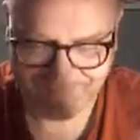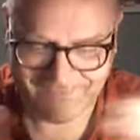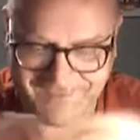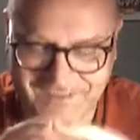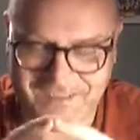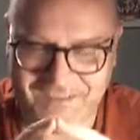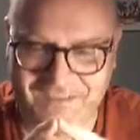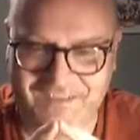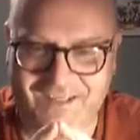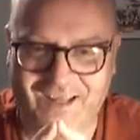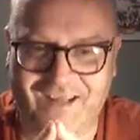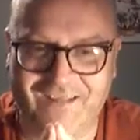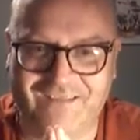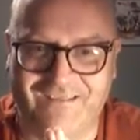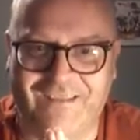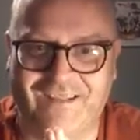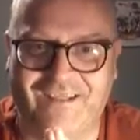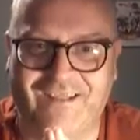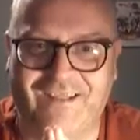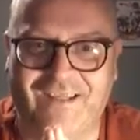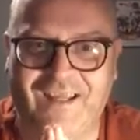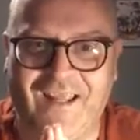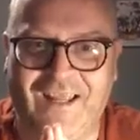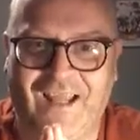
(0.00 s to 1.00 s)
You start
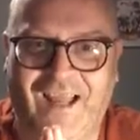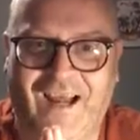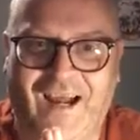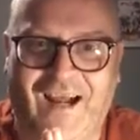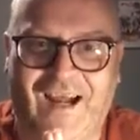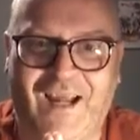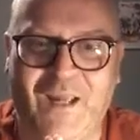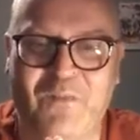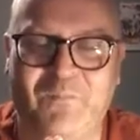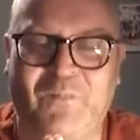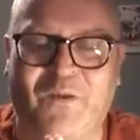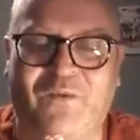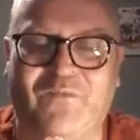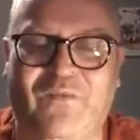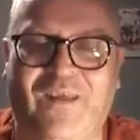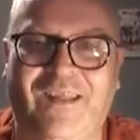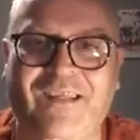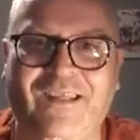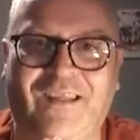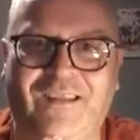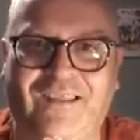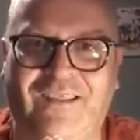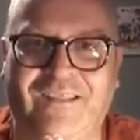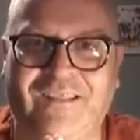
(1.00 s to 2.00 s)
to
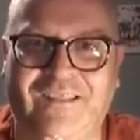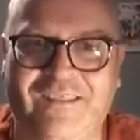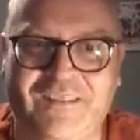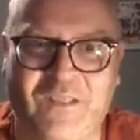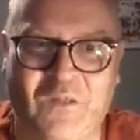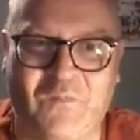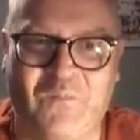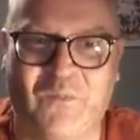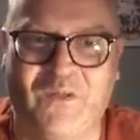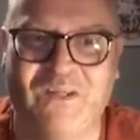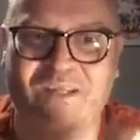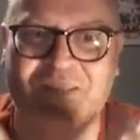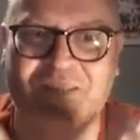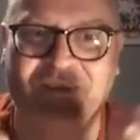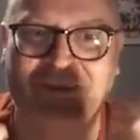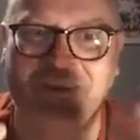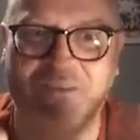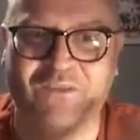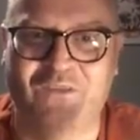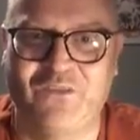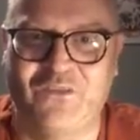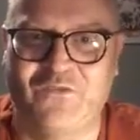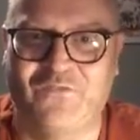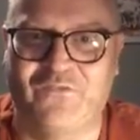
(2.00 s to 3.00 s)
hyperventilate, your breathing
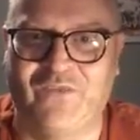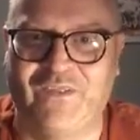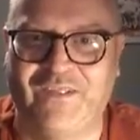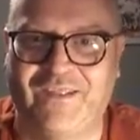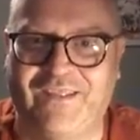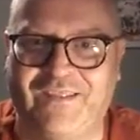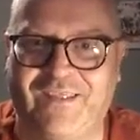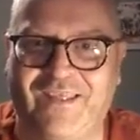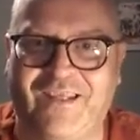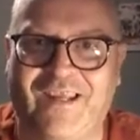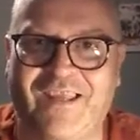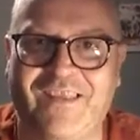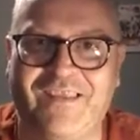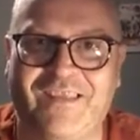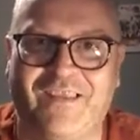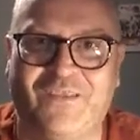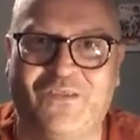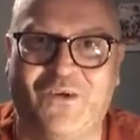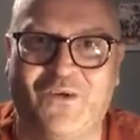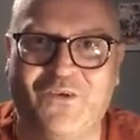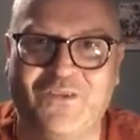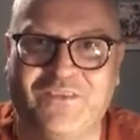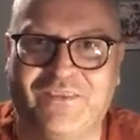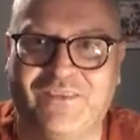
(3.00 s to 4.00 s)
goes funny, you're at the
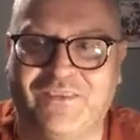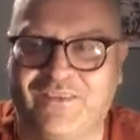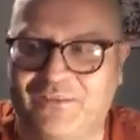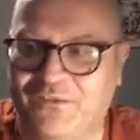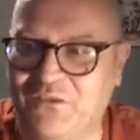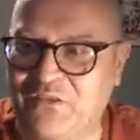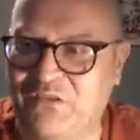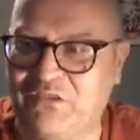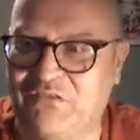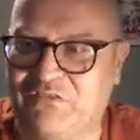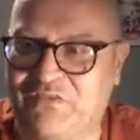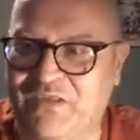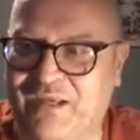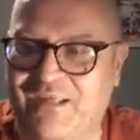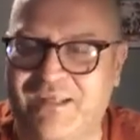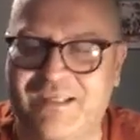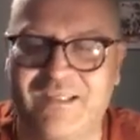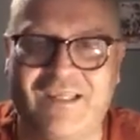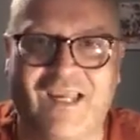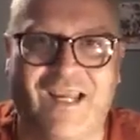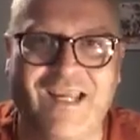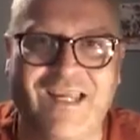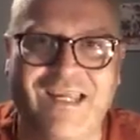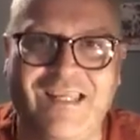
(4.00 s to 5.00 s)
doctor looking for
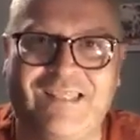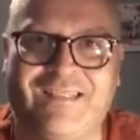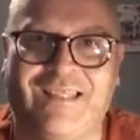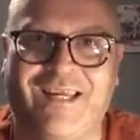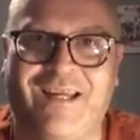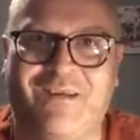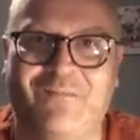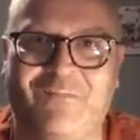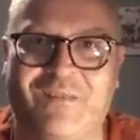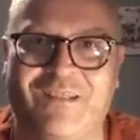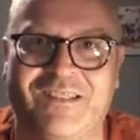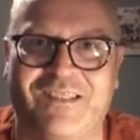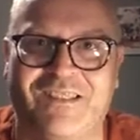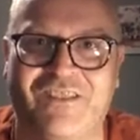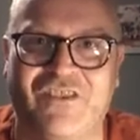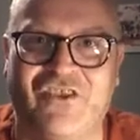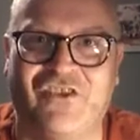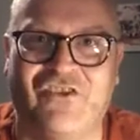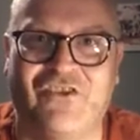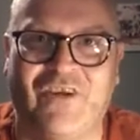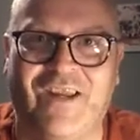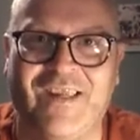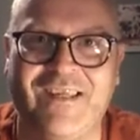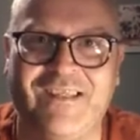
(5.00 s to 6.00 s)
anxiety tablets,
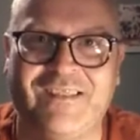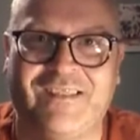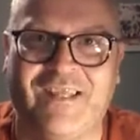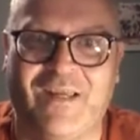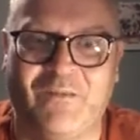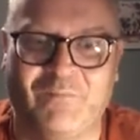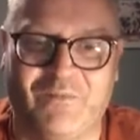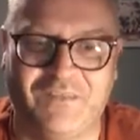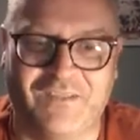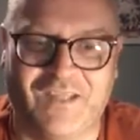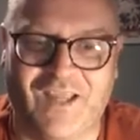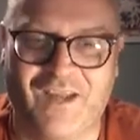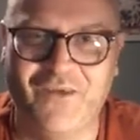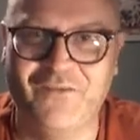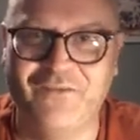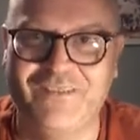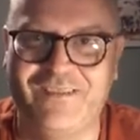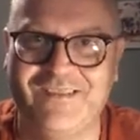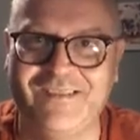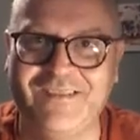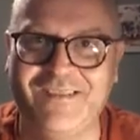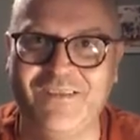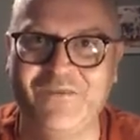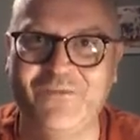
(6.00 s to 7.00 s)
stress tablets. How do
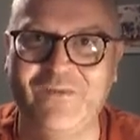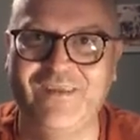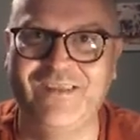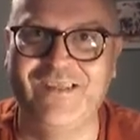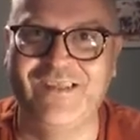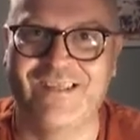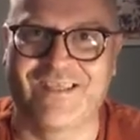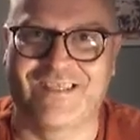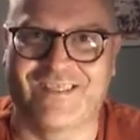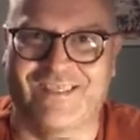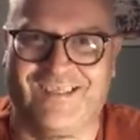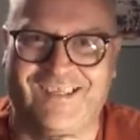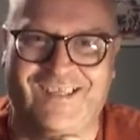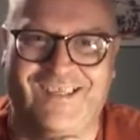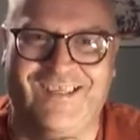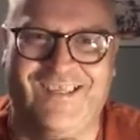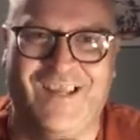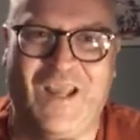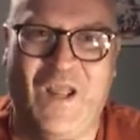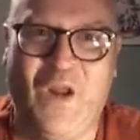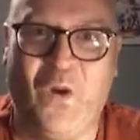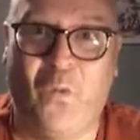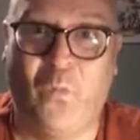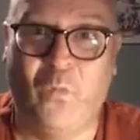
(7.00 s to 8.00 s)
I deal with this?
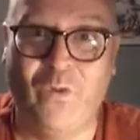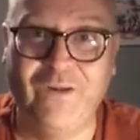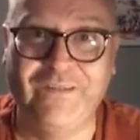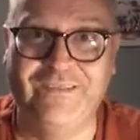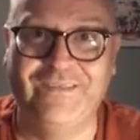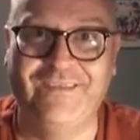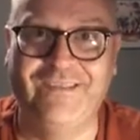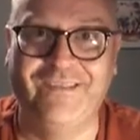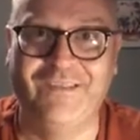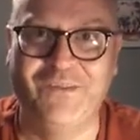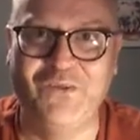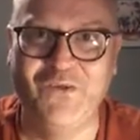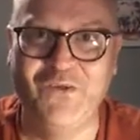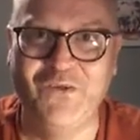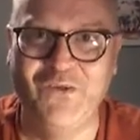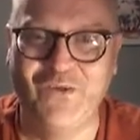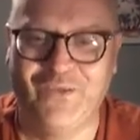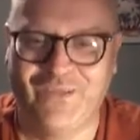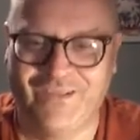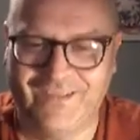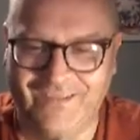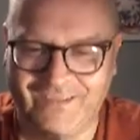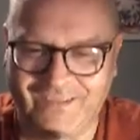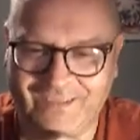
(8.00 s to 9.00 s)
What do I
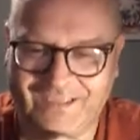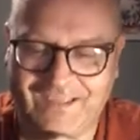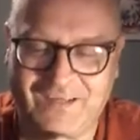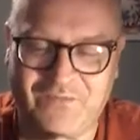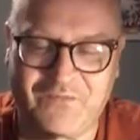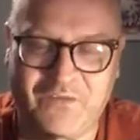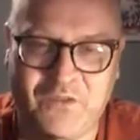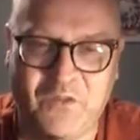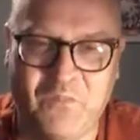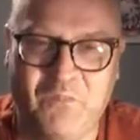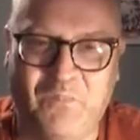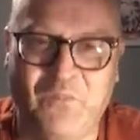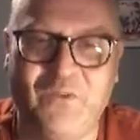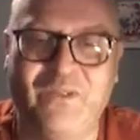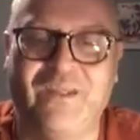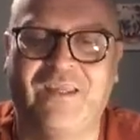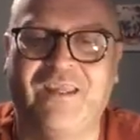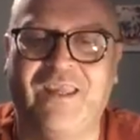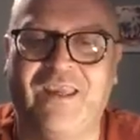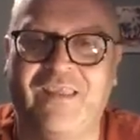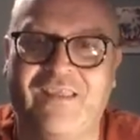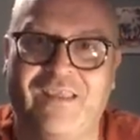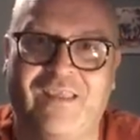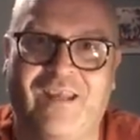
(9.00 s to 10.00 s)
do? If you could put
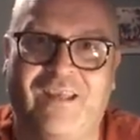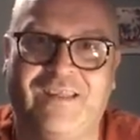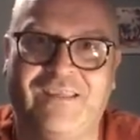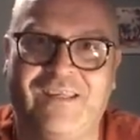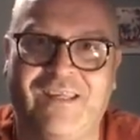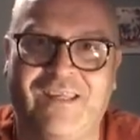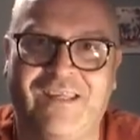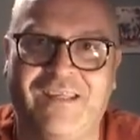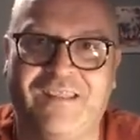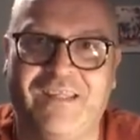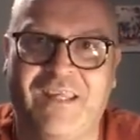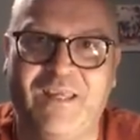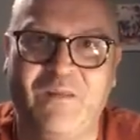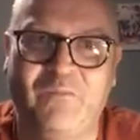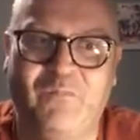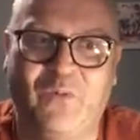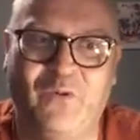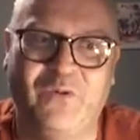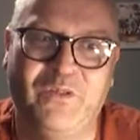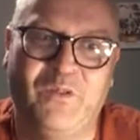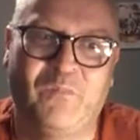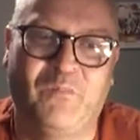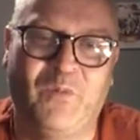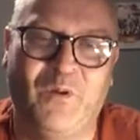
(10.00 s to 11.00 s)
together an A to Z
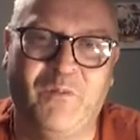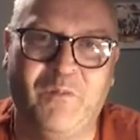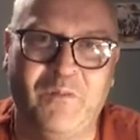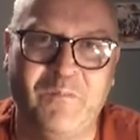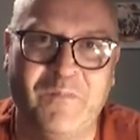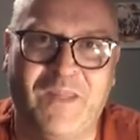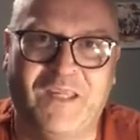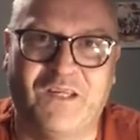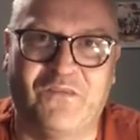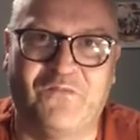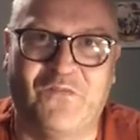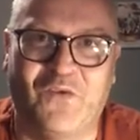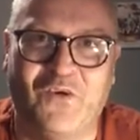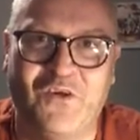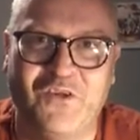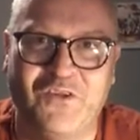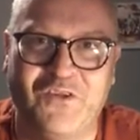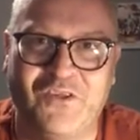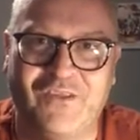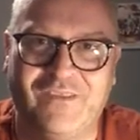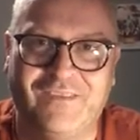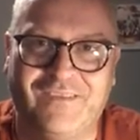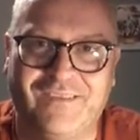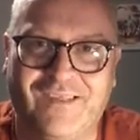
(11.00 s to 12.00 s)
book, you'd probably make a
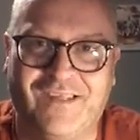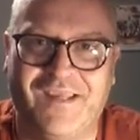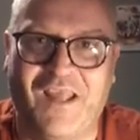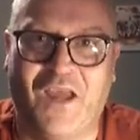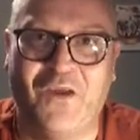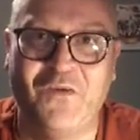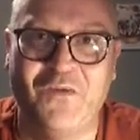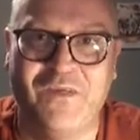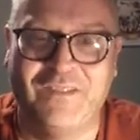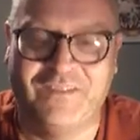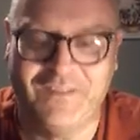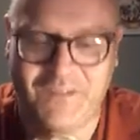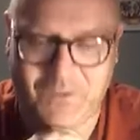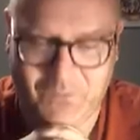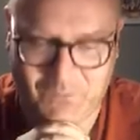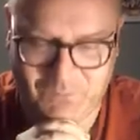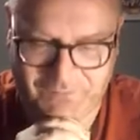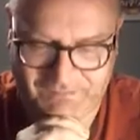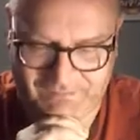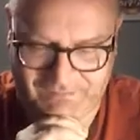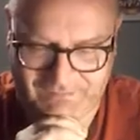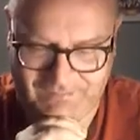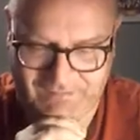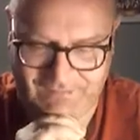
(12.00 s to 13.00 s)
fortune on how to deal
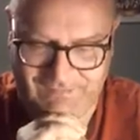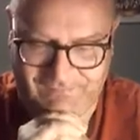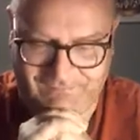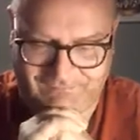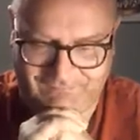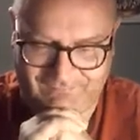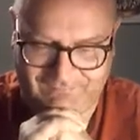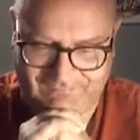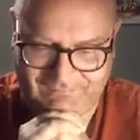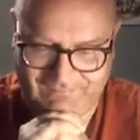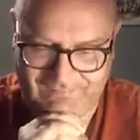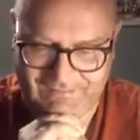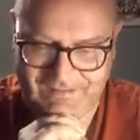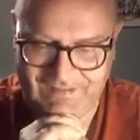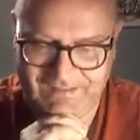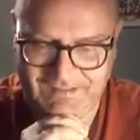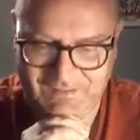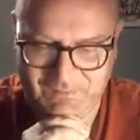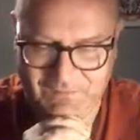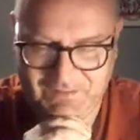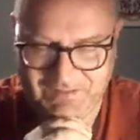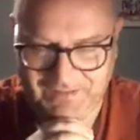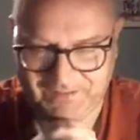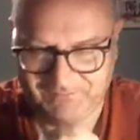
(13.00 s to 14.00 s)
with a teen.
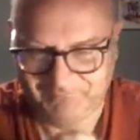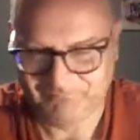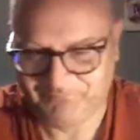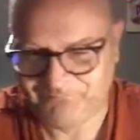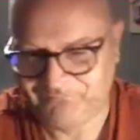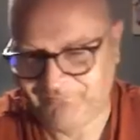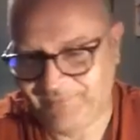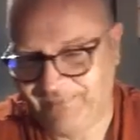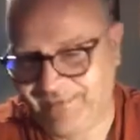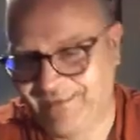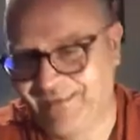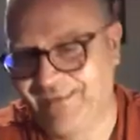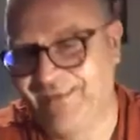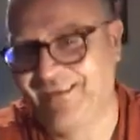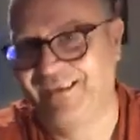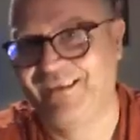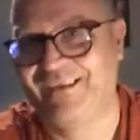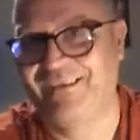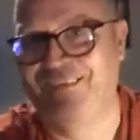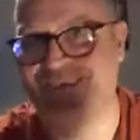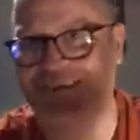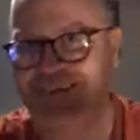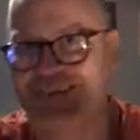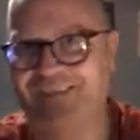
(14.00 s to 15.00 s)
Anyway,
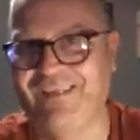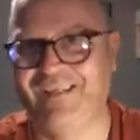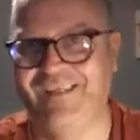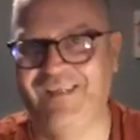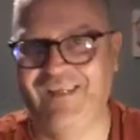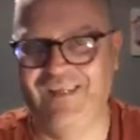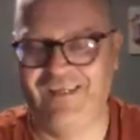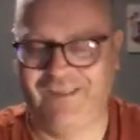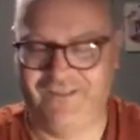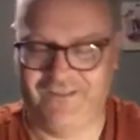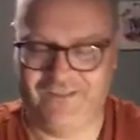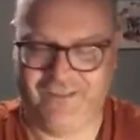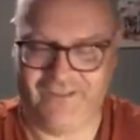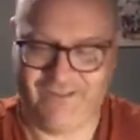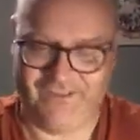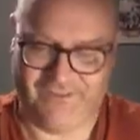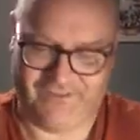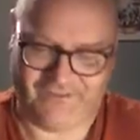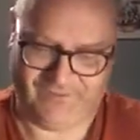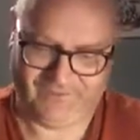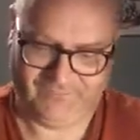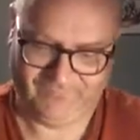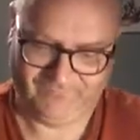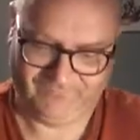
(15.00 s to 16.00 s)
the teenage
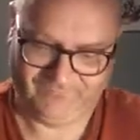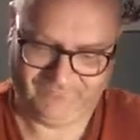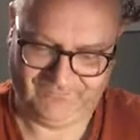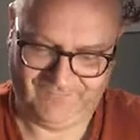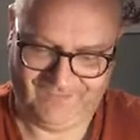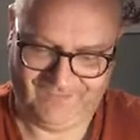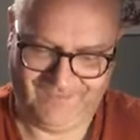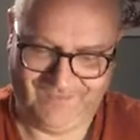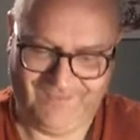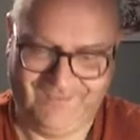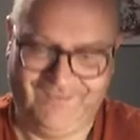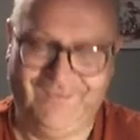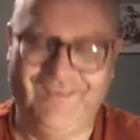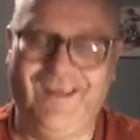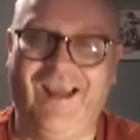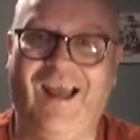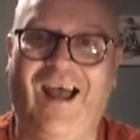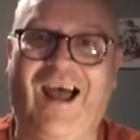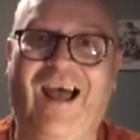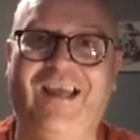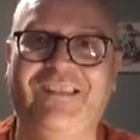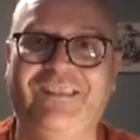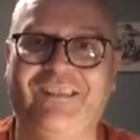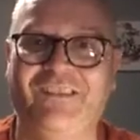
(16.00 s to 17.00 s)
years, The
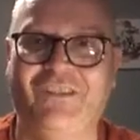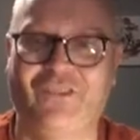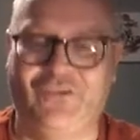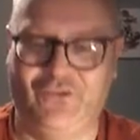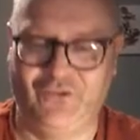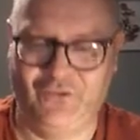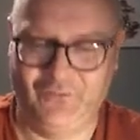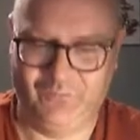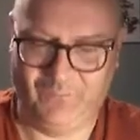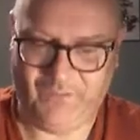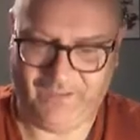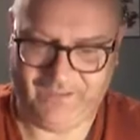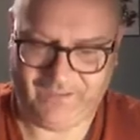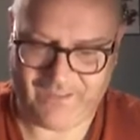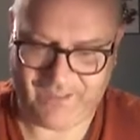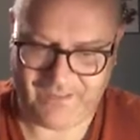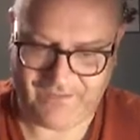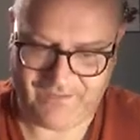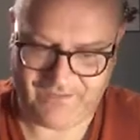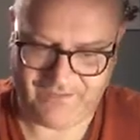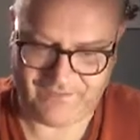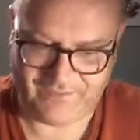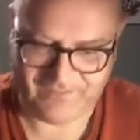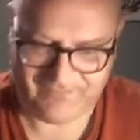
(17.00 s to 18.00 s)
attitude
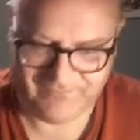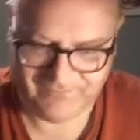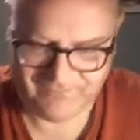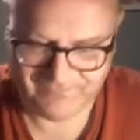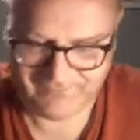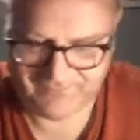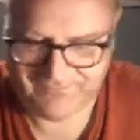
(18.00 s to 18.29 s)
begins.